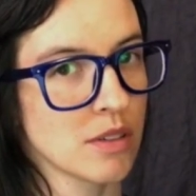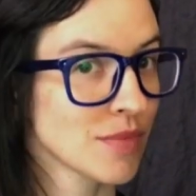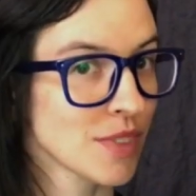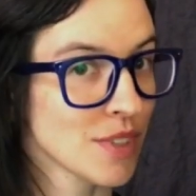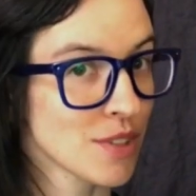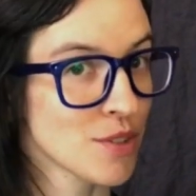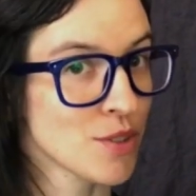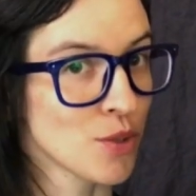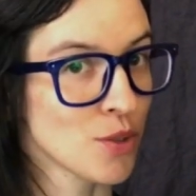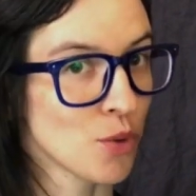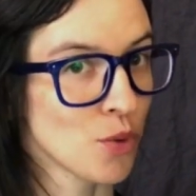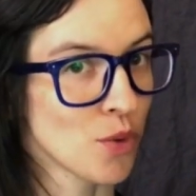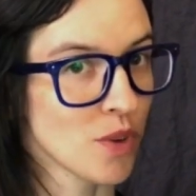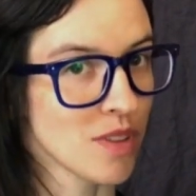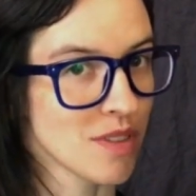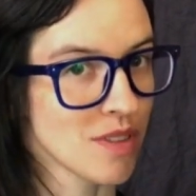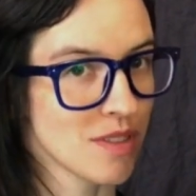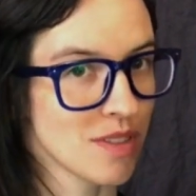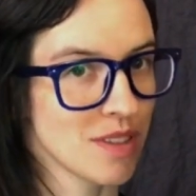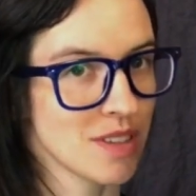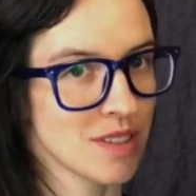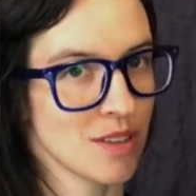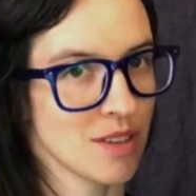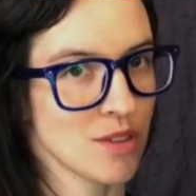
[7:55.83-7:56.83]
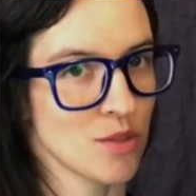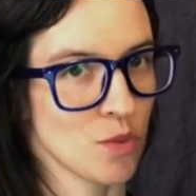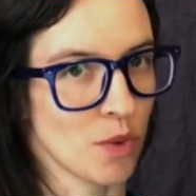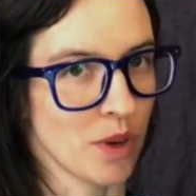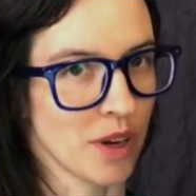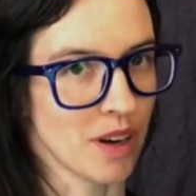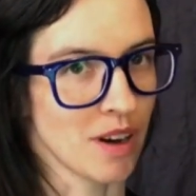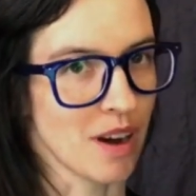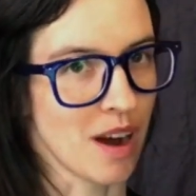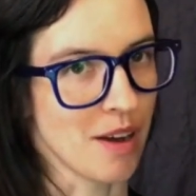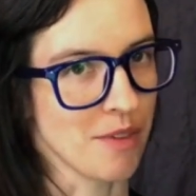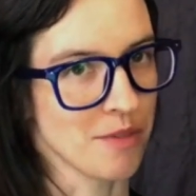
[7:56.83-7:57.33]
So this is
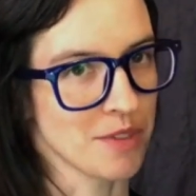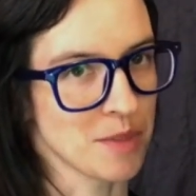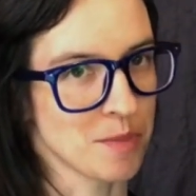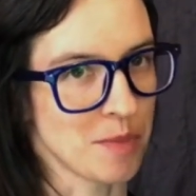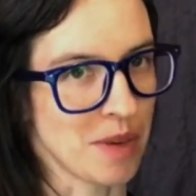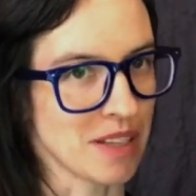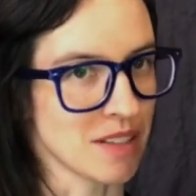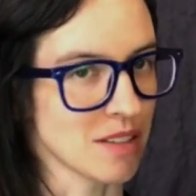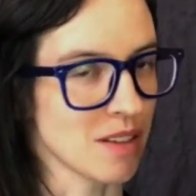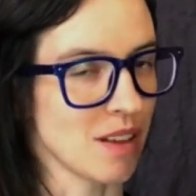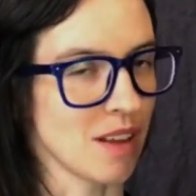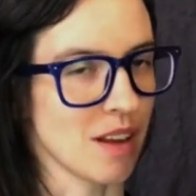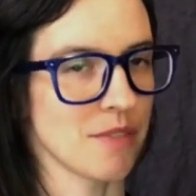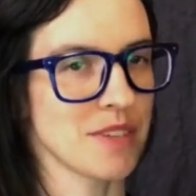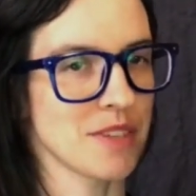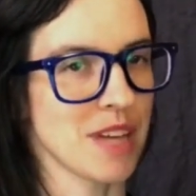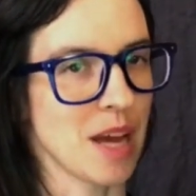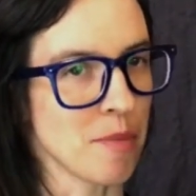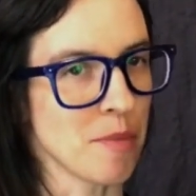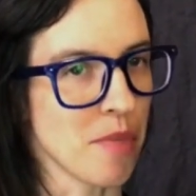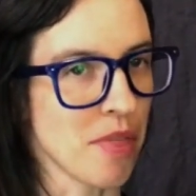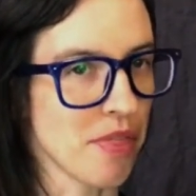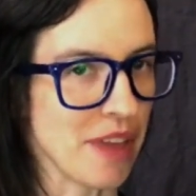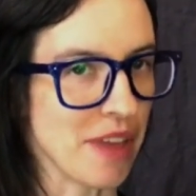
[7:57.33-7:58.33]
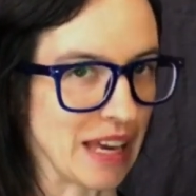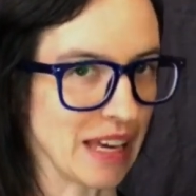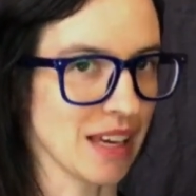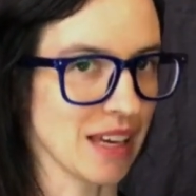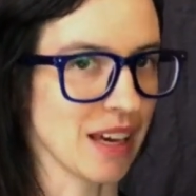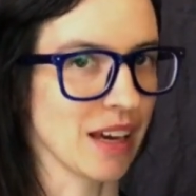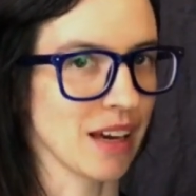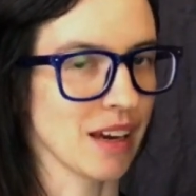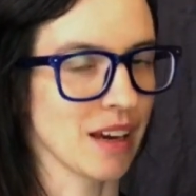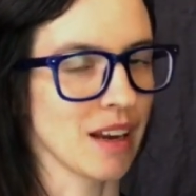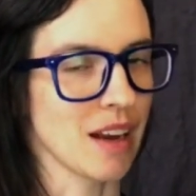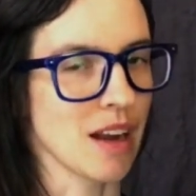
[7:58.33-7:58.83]
where I've spent a lot of time
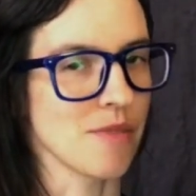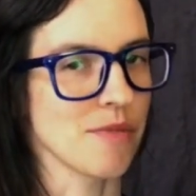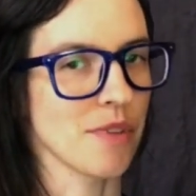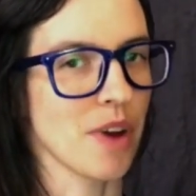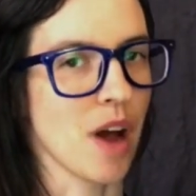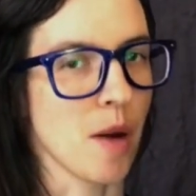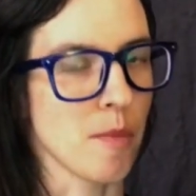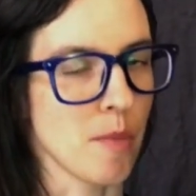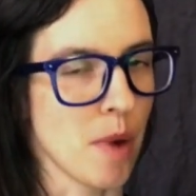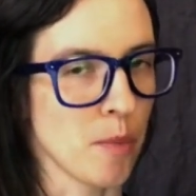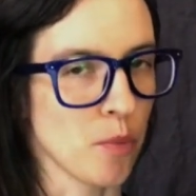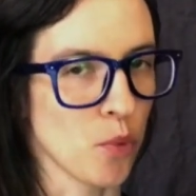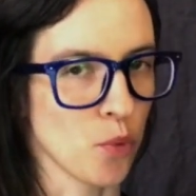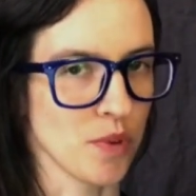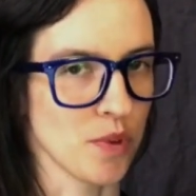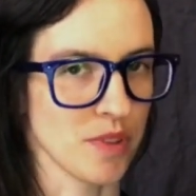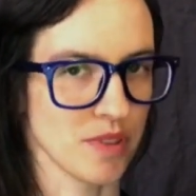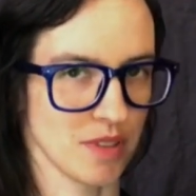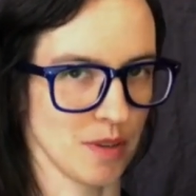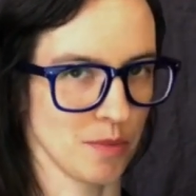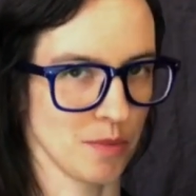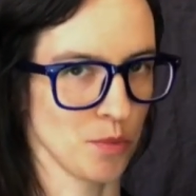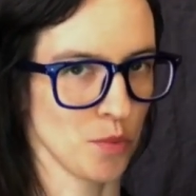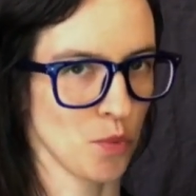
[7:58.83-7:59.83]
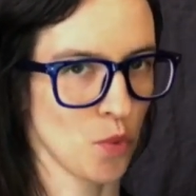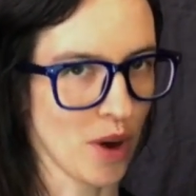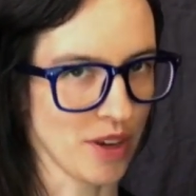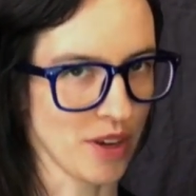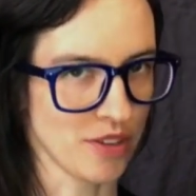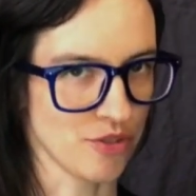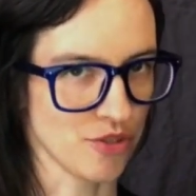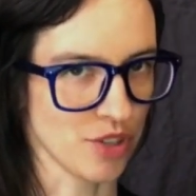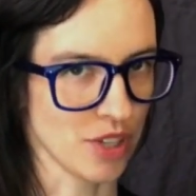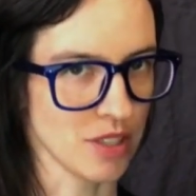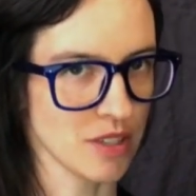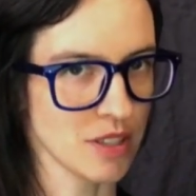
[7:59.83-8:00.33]
thinking and I've come up with some
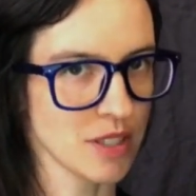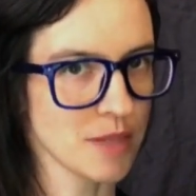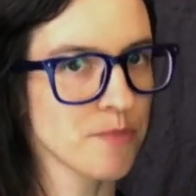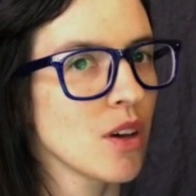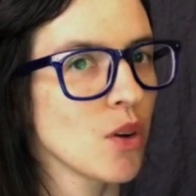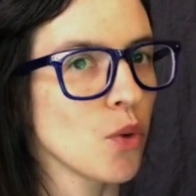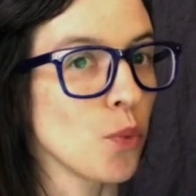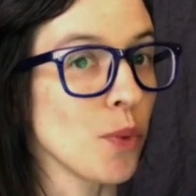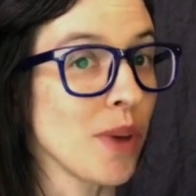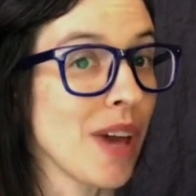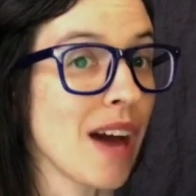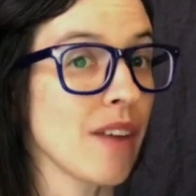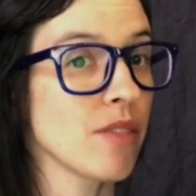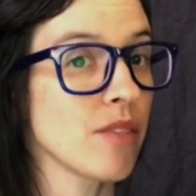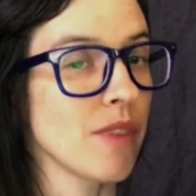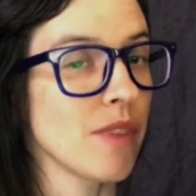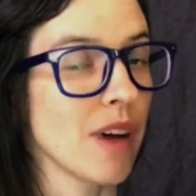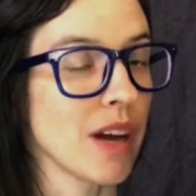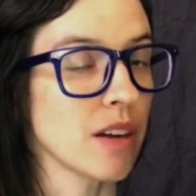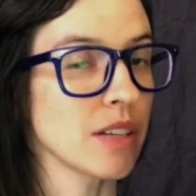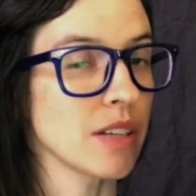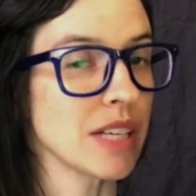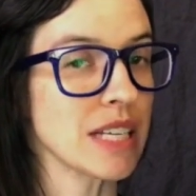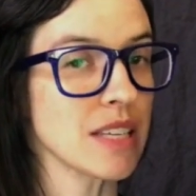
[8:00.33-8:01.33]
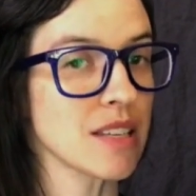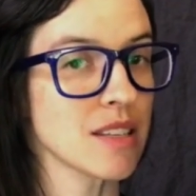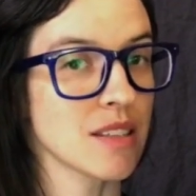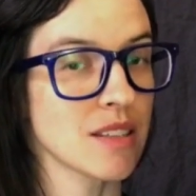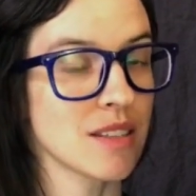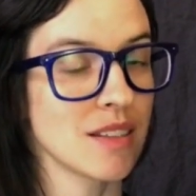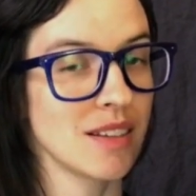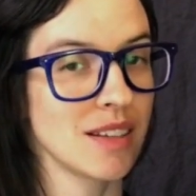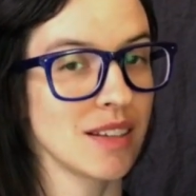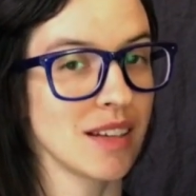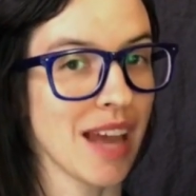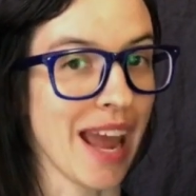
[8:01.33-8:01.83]
questions. We have a virus
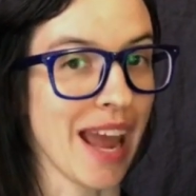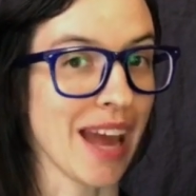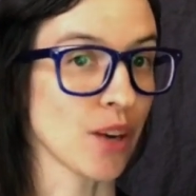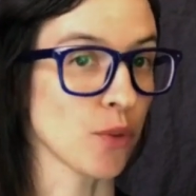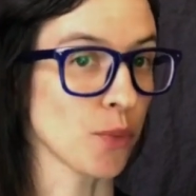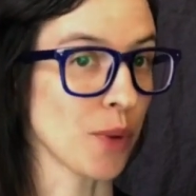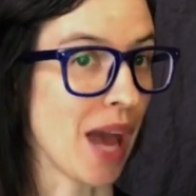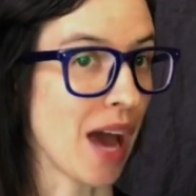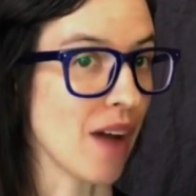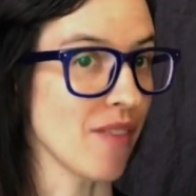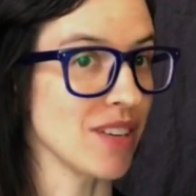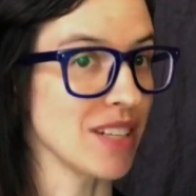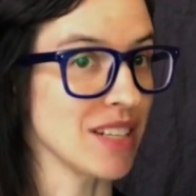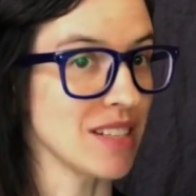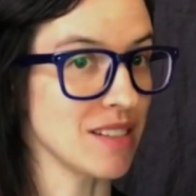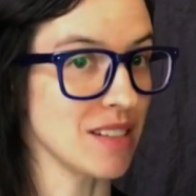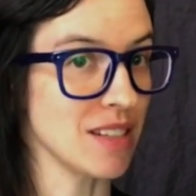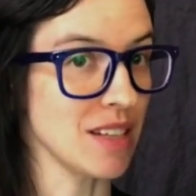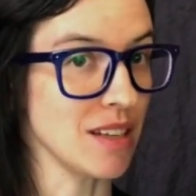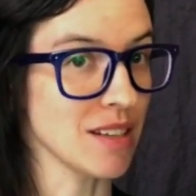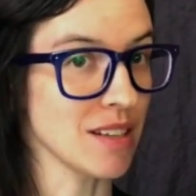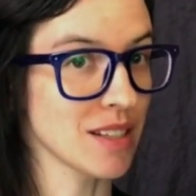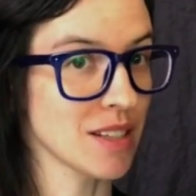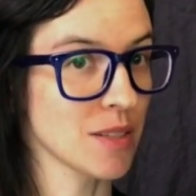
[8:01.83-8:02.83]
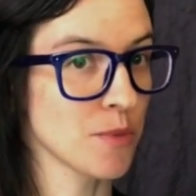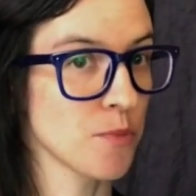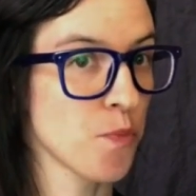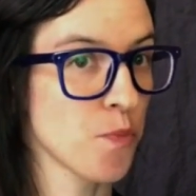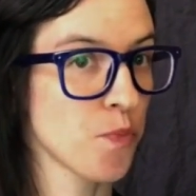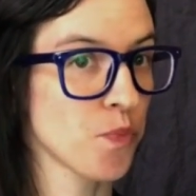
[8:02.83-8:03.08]
and we have a disease.